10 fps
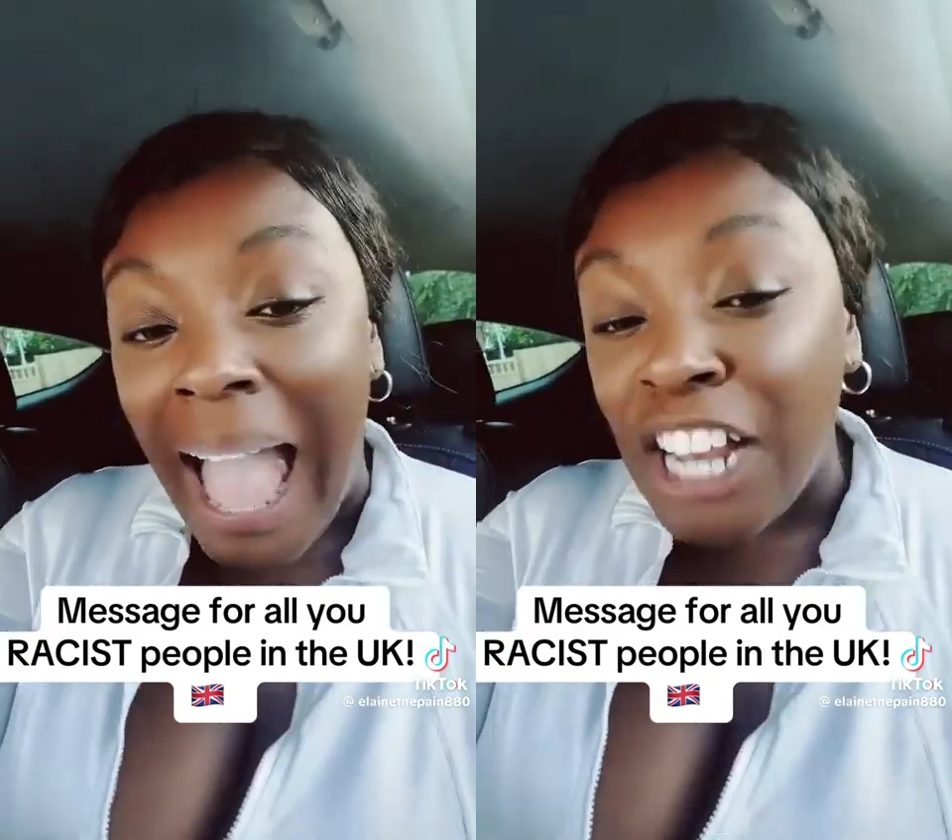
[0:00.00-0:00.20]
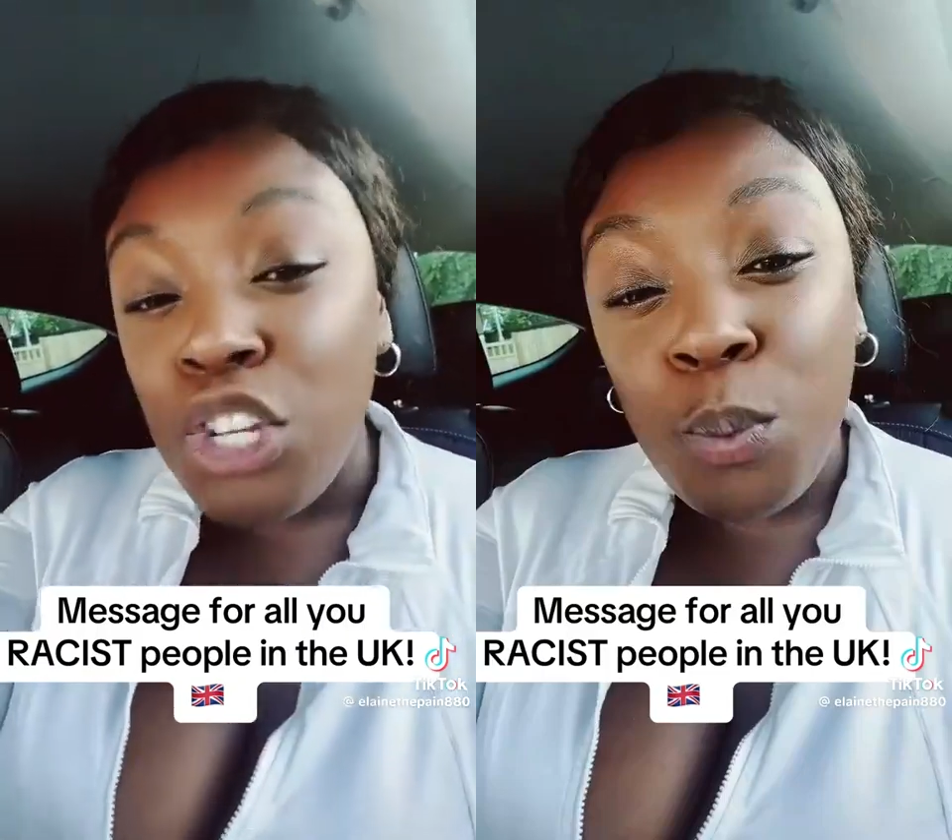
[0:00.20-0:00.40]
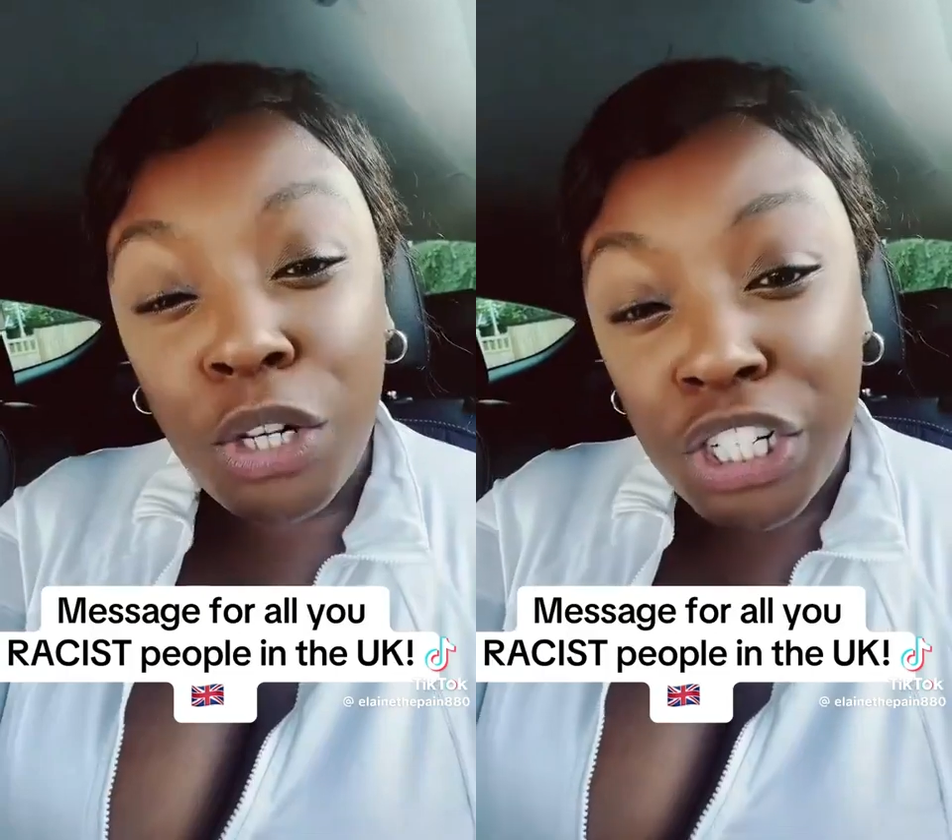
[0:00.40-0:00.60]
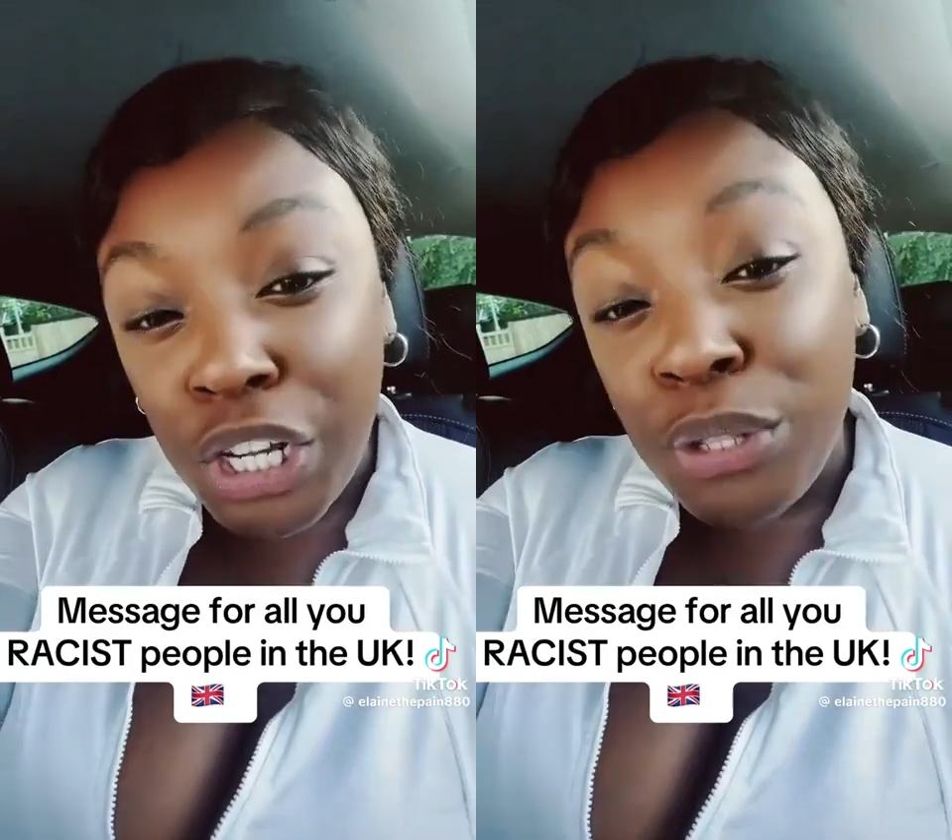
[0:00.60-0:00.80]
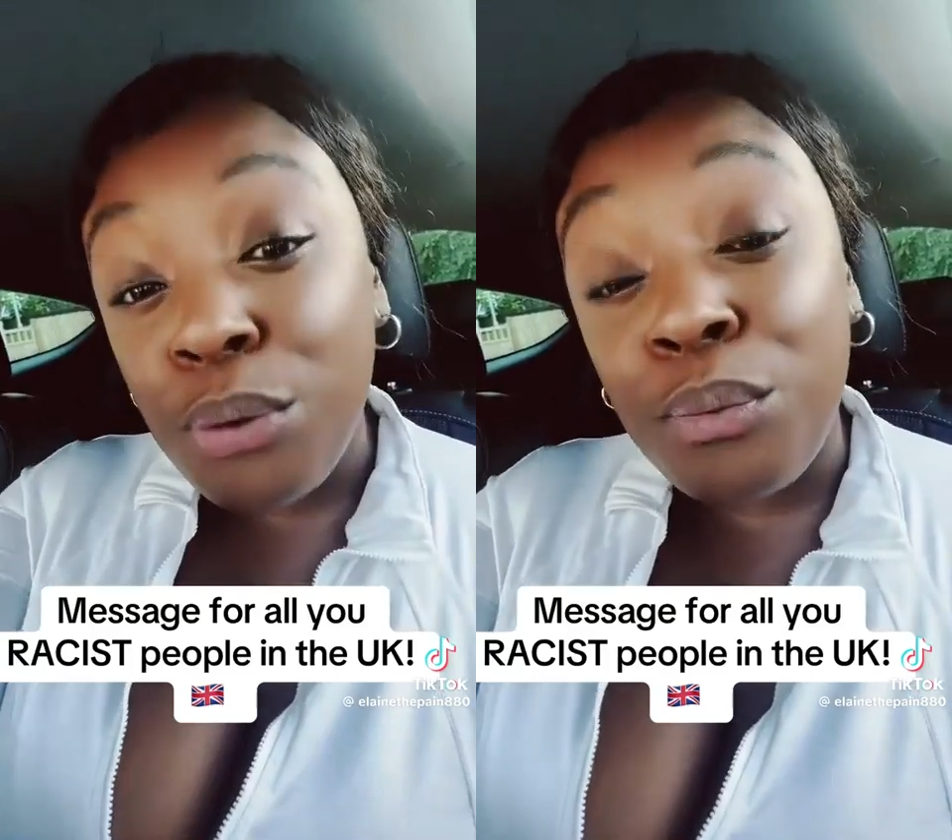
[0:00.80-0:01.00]
And you want to
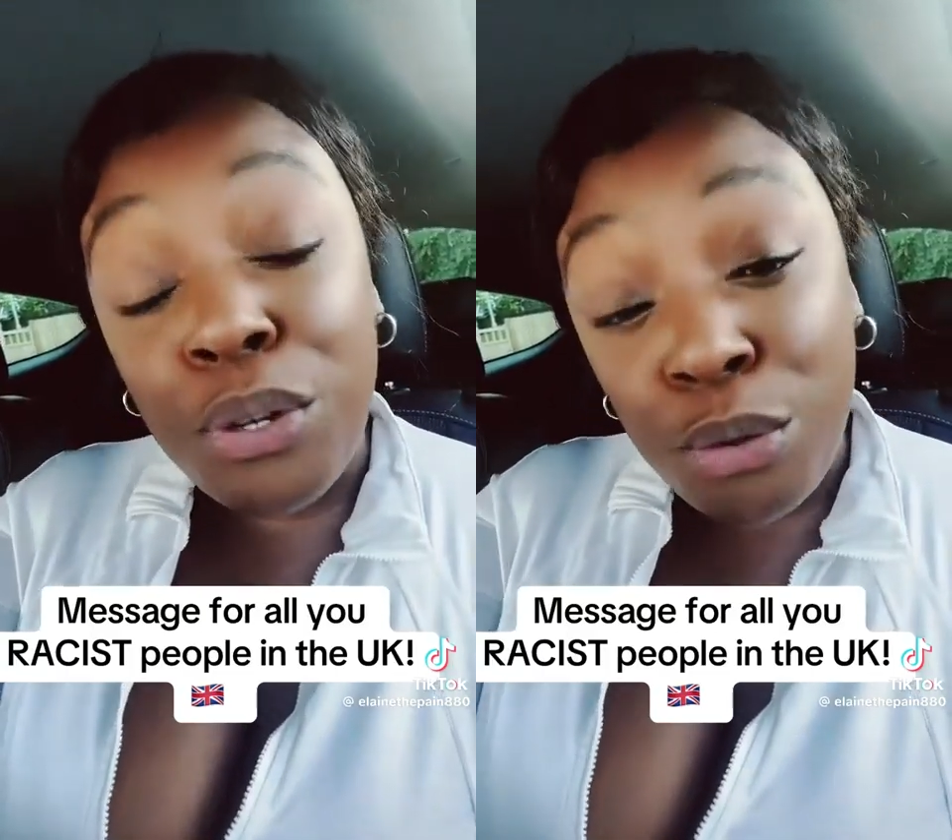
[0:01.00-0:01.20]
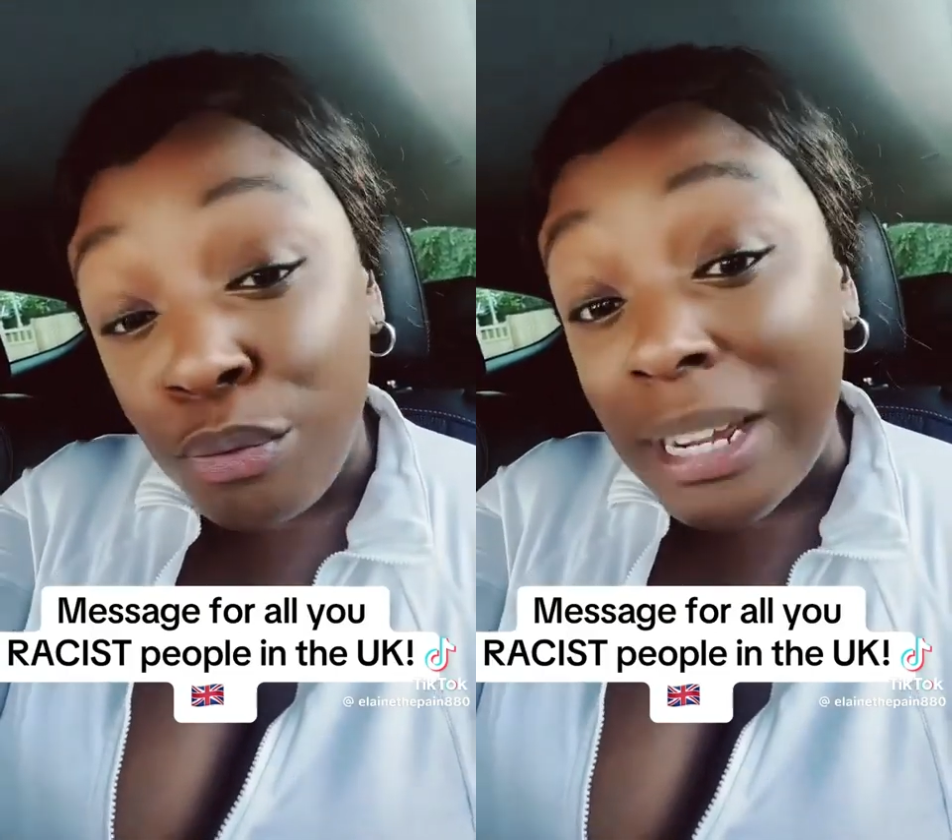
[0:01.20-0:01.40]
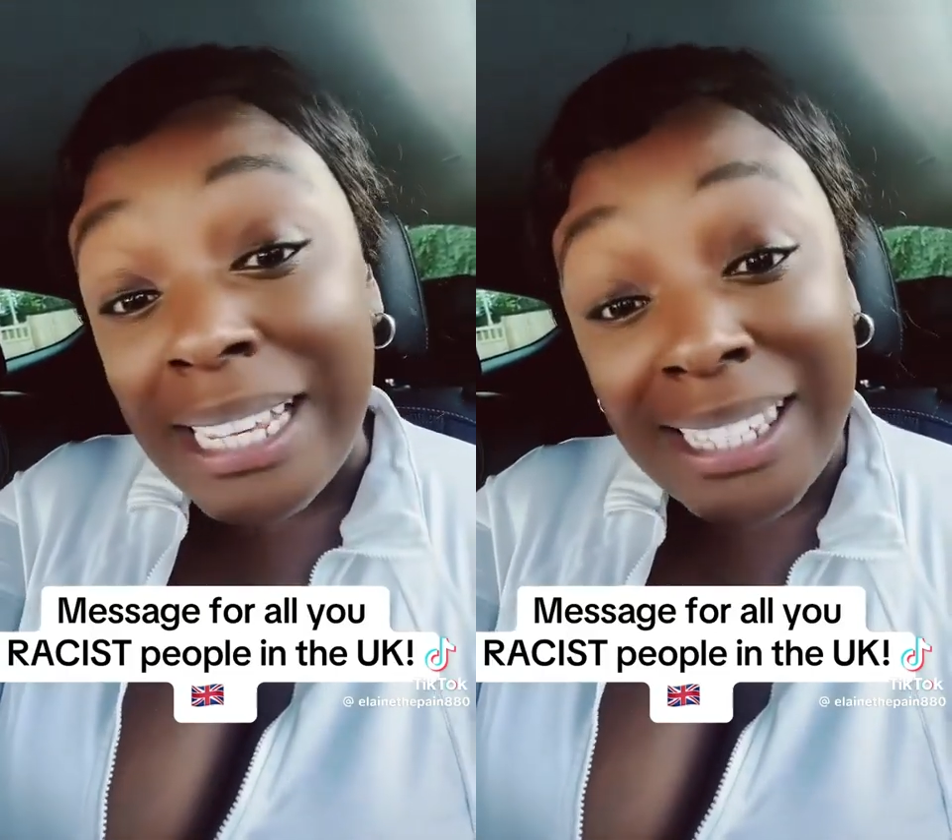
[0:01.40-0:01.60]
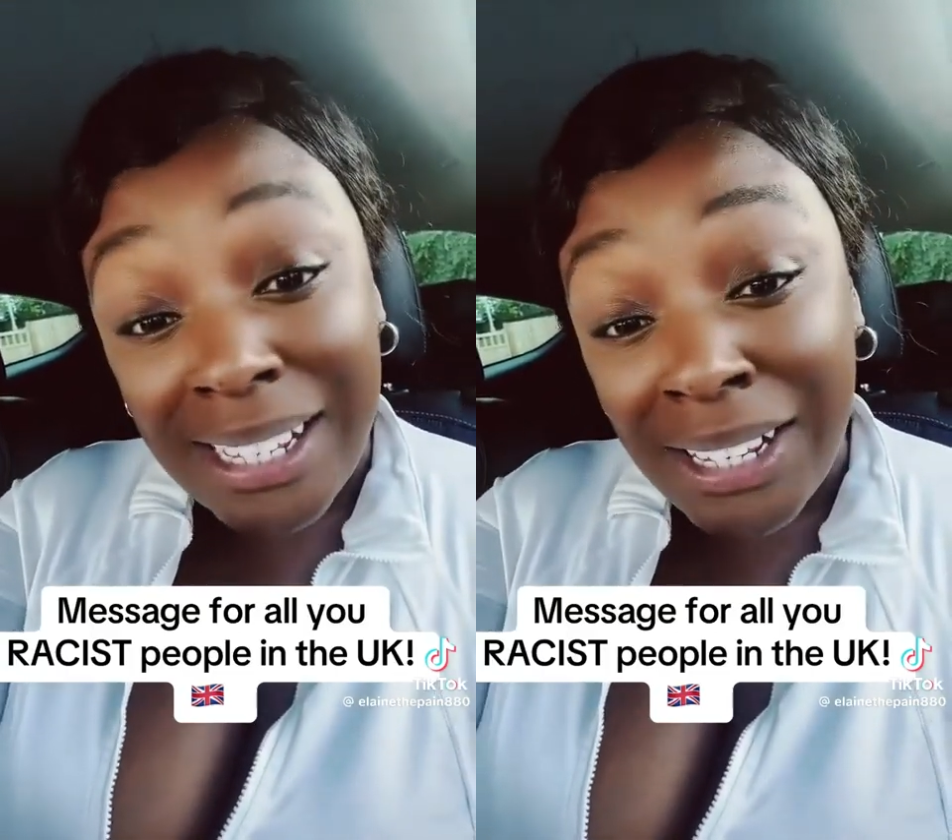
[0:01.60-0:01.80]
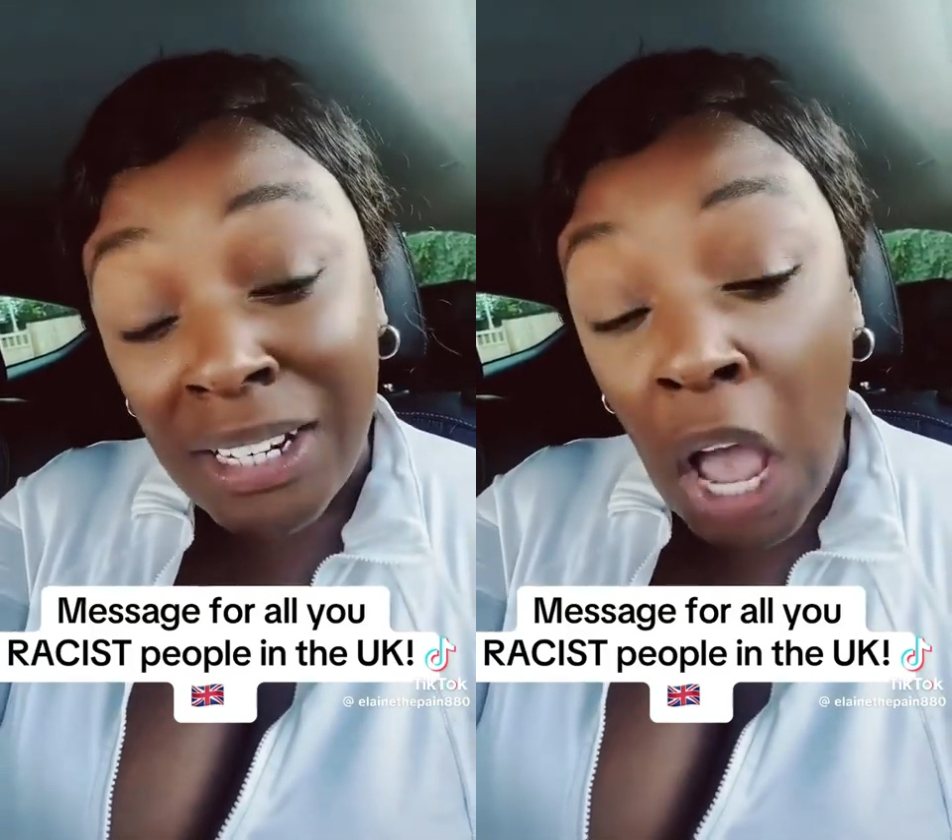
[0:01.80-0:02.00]
know the real
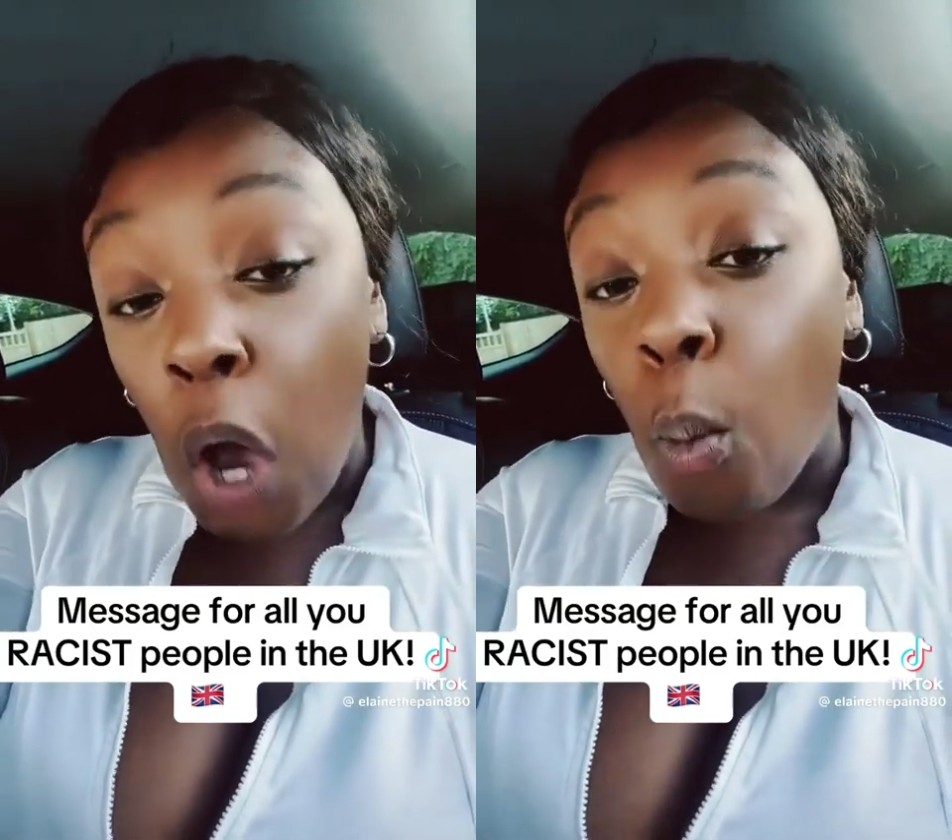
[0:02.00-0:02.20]
reason